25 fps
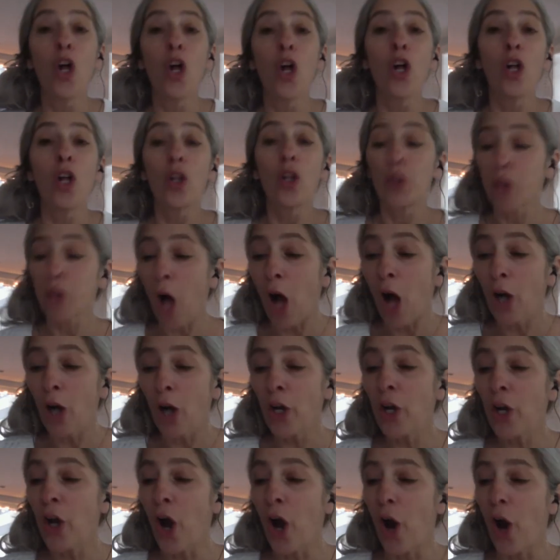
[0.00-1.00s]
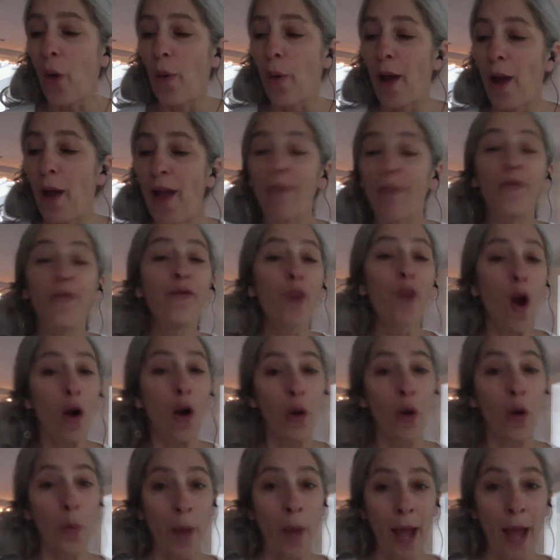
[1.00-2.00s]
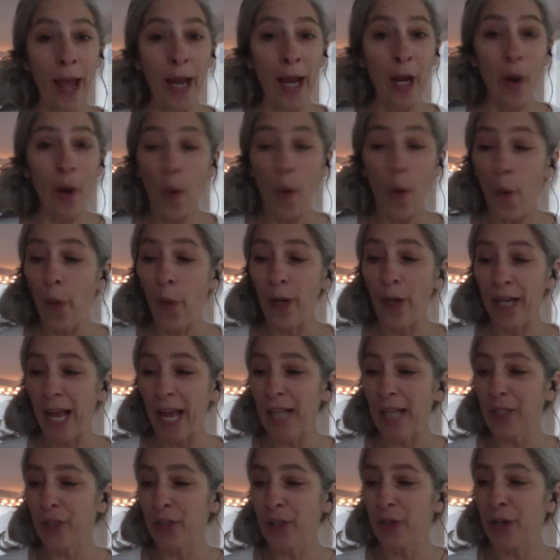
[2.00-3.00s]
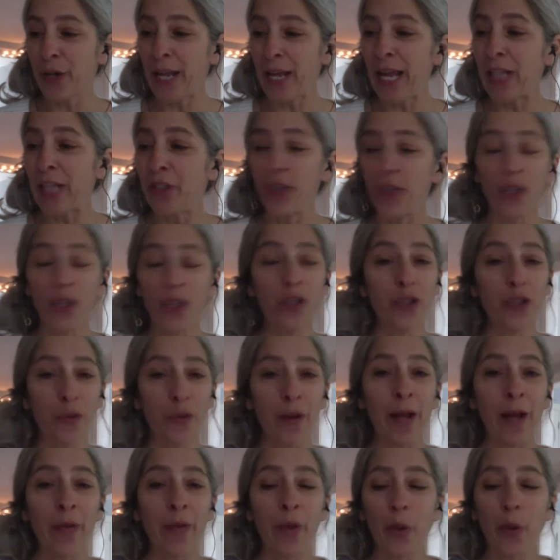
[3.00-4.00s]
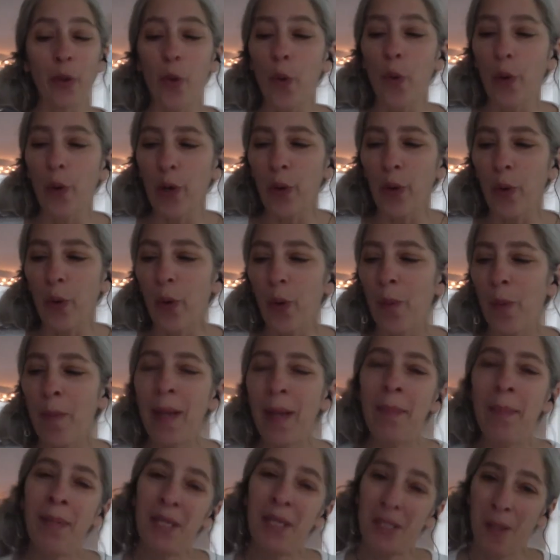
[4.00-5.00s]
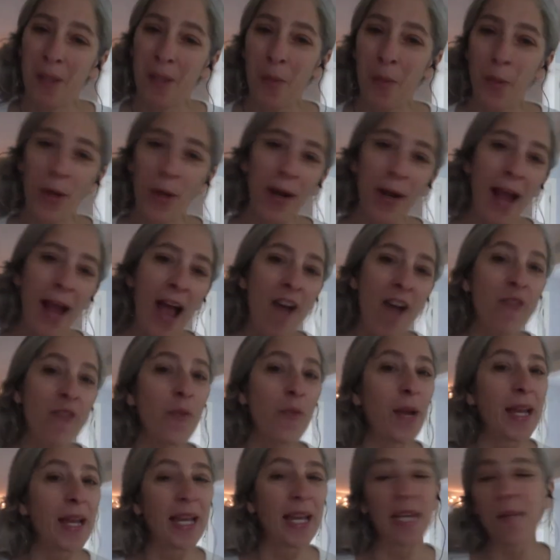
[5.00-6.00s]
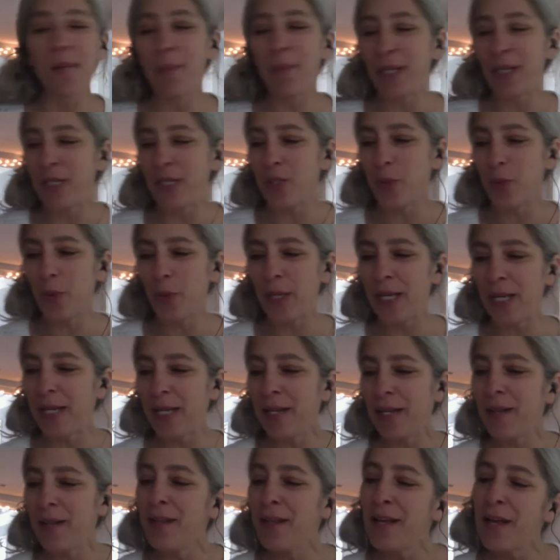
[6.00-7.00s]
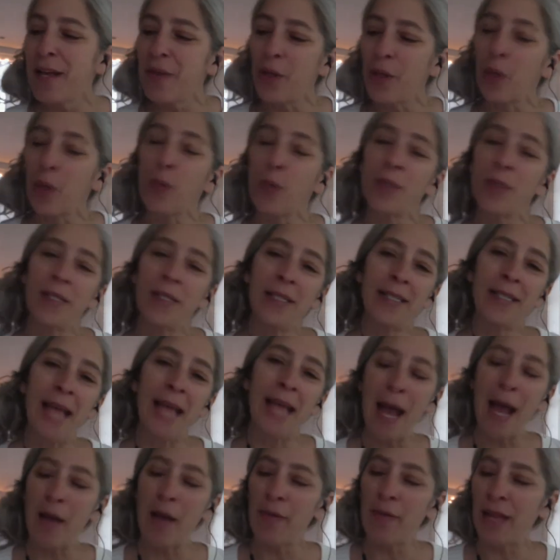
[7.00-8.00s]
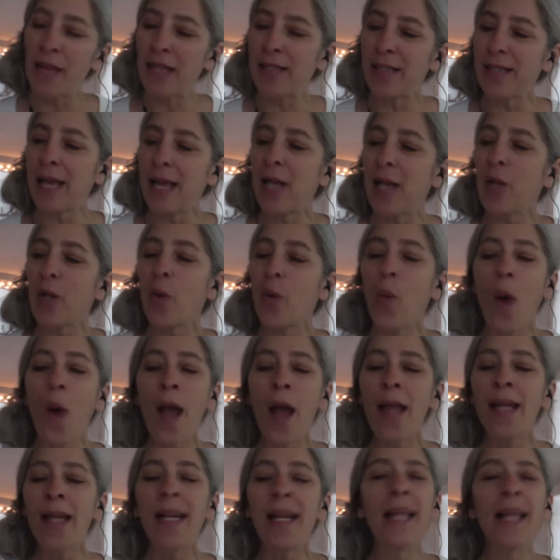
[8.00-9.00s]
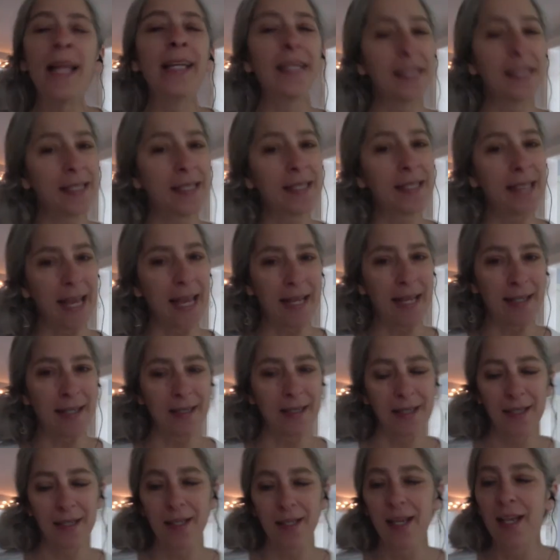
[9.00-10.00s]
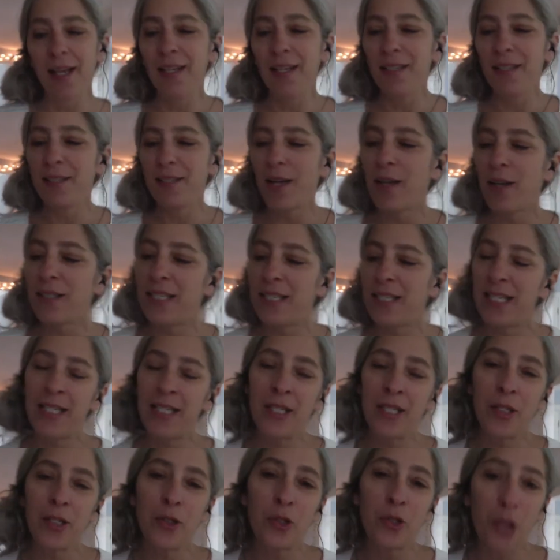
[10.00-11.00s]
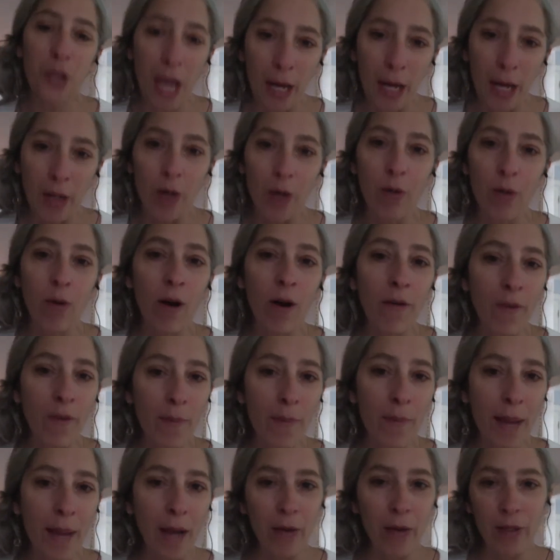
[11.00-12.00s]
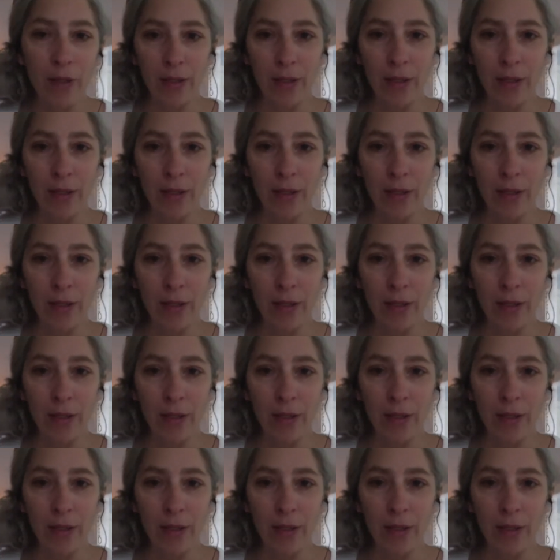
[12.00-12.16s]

Long ago and far away, or yesterday and just around the corner, or maybe somewhere halfway in between, there was a town that sat quiet and content, tucked in the shadow of a mountain.